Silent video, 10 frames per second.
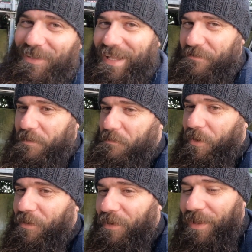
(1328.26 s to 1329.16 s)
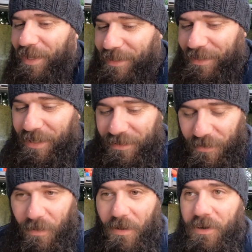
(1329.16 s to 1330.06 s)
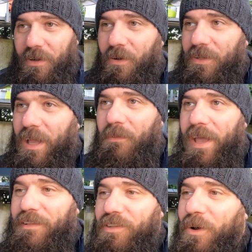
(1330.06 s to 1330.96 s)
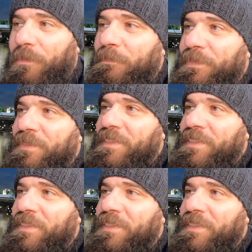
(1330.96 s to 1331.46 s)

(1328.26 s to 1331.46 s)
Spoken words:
who left the router go that way. So